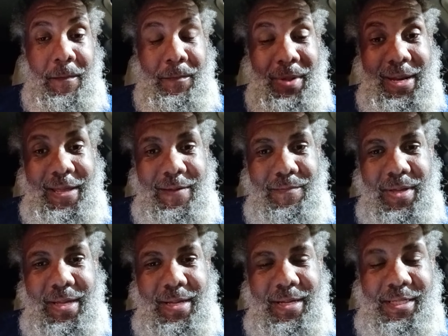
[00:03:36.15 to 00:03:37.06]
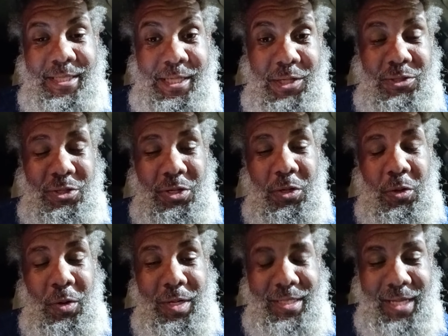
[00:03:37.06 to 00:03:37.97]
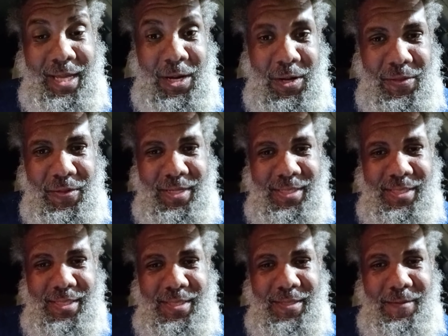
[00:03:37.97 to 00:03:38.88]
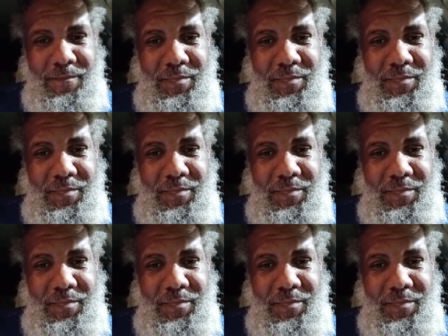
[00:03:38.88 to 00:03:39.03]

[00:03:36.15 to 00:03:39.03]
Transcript: believe me, children are going to hear this,